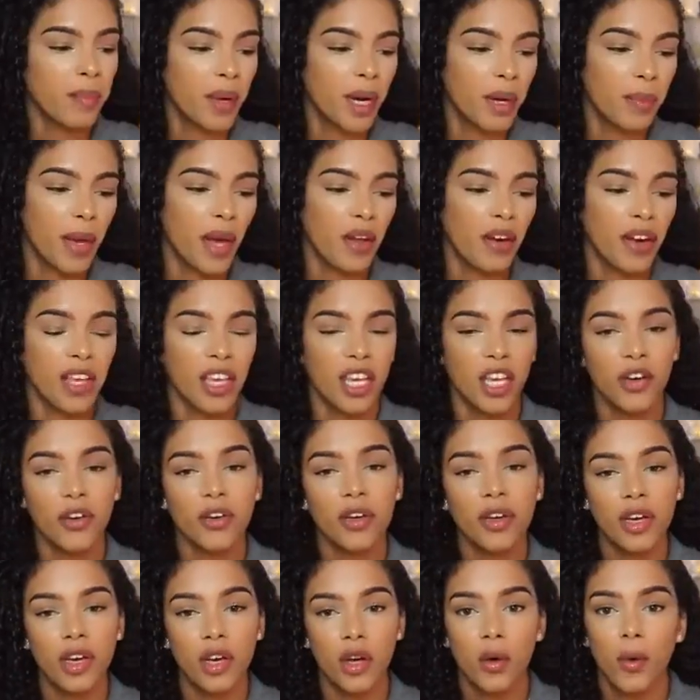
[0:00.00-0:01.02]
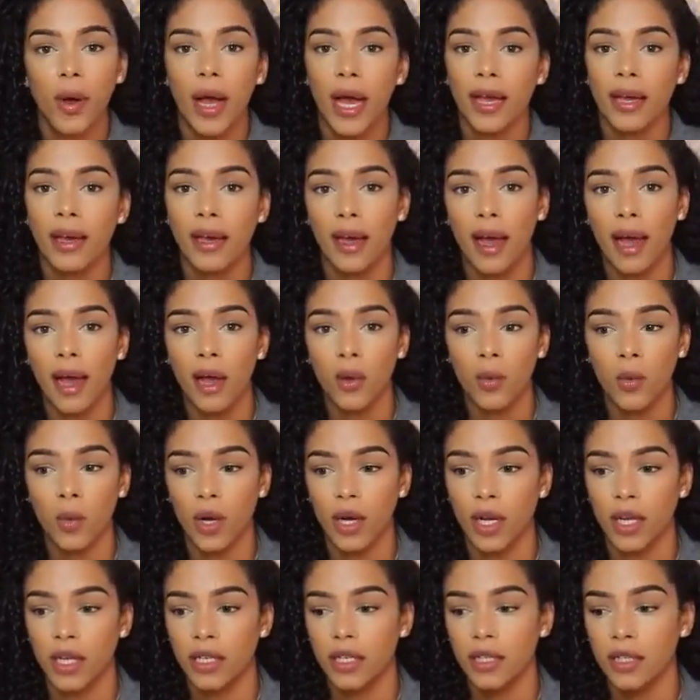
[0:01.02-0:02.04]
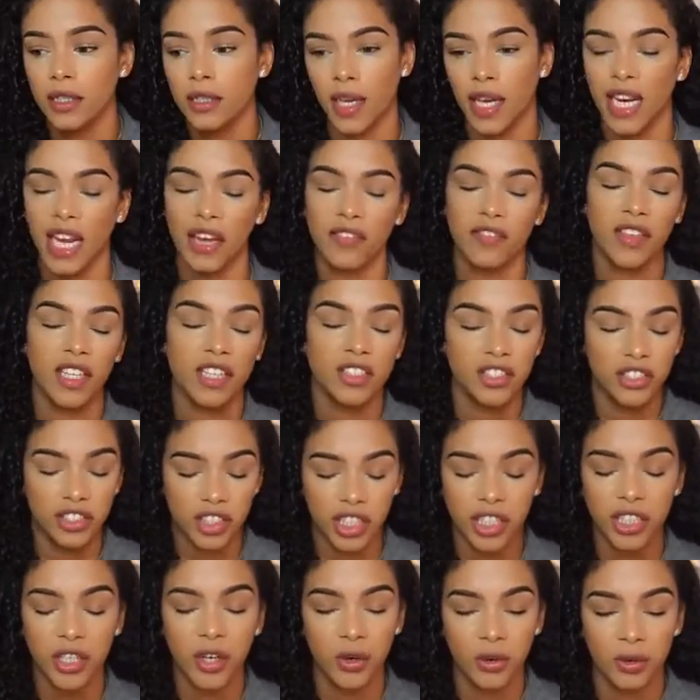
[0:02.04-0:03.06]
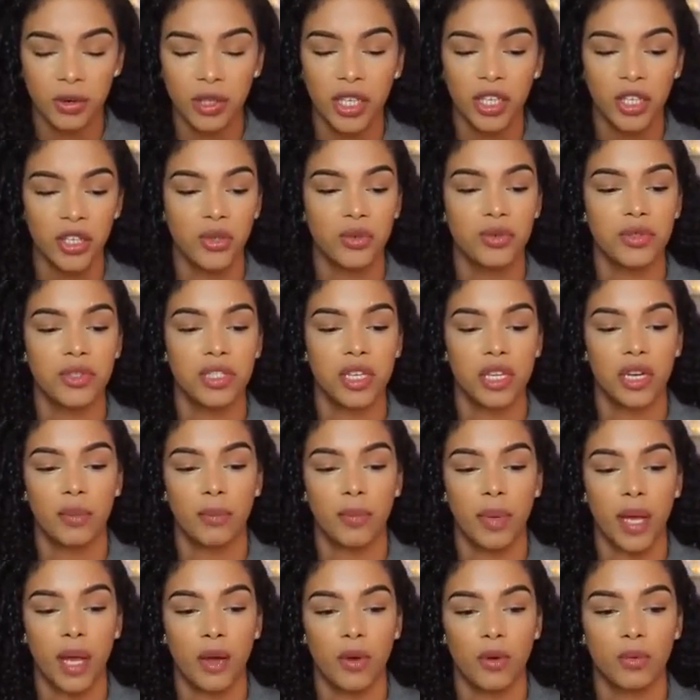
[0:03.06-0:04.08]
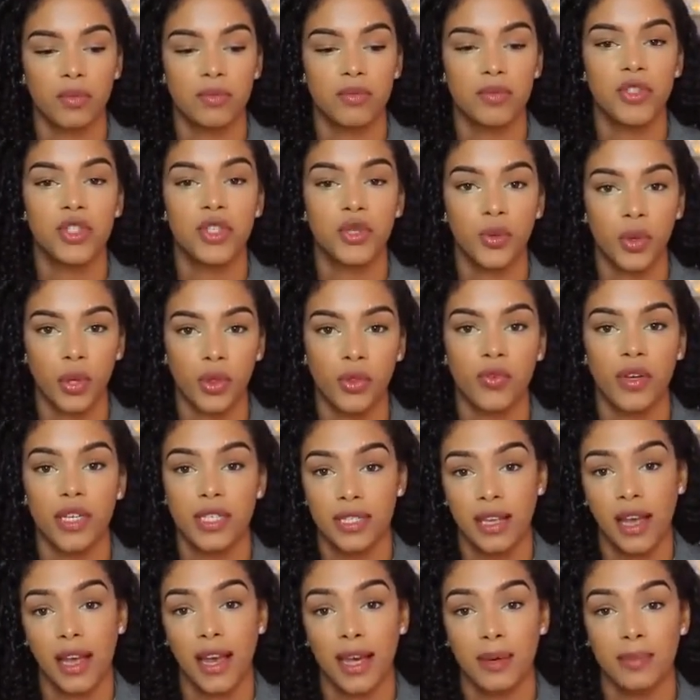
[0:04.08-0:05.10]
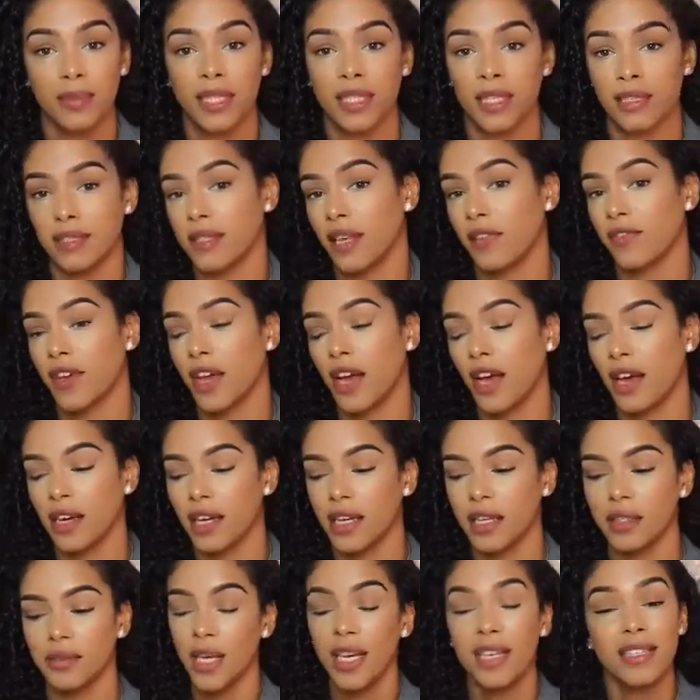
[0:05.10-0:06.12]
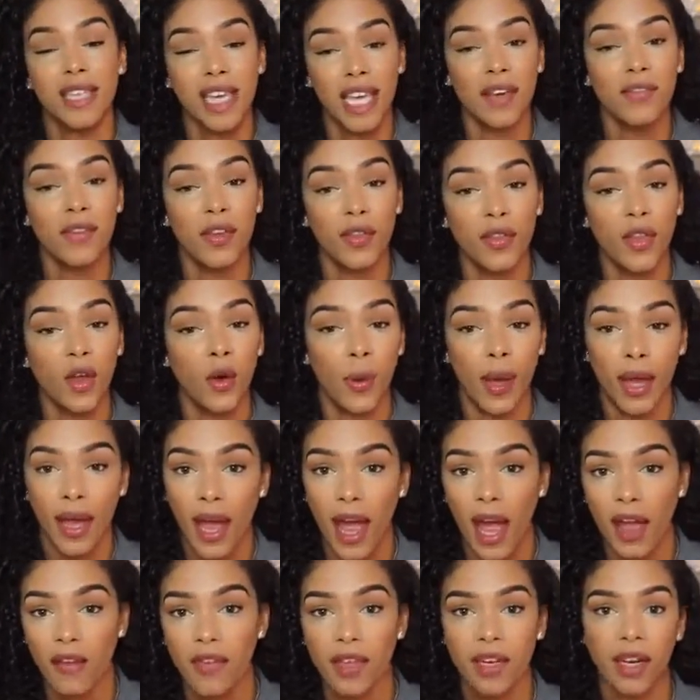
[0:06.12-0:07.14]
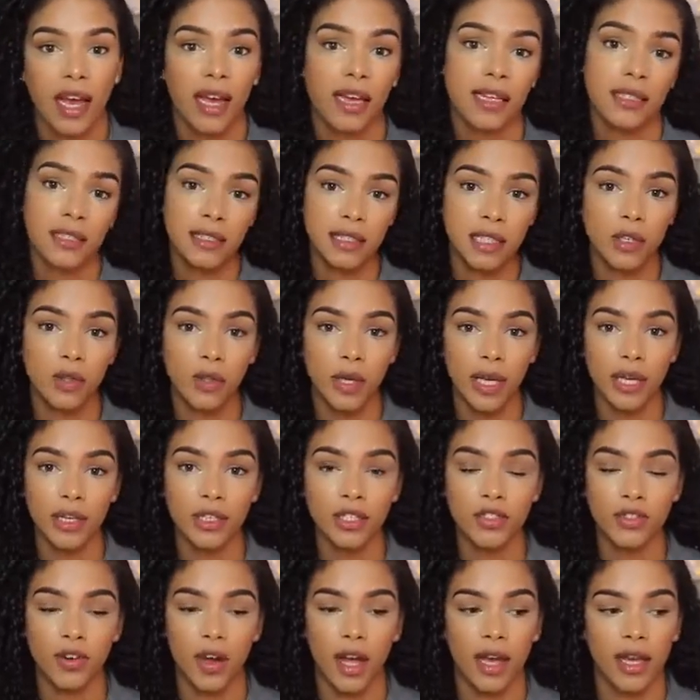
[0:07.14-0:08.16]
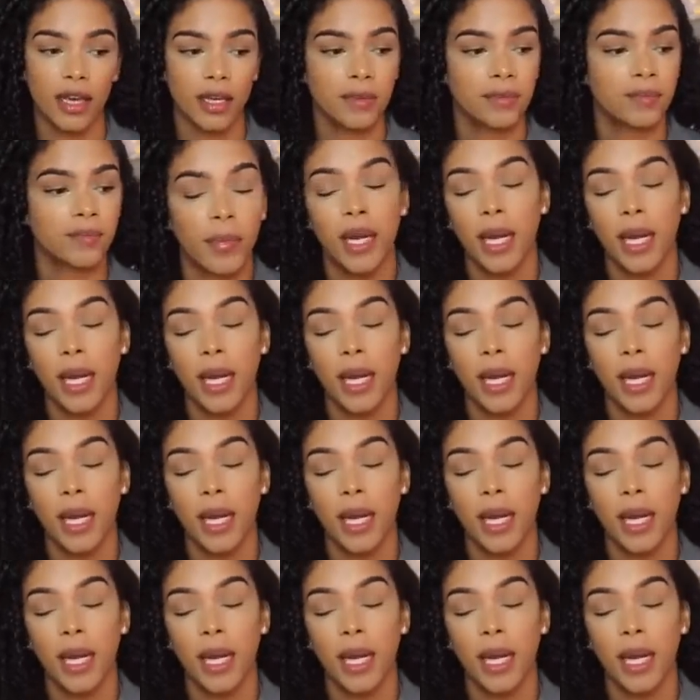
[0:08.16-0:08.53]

But about a year ago, I got one and I've legit only used it about 2 or 3 times since I've got it, because even though I have it, I still air dry.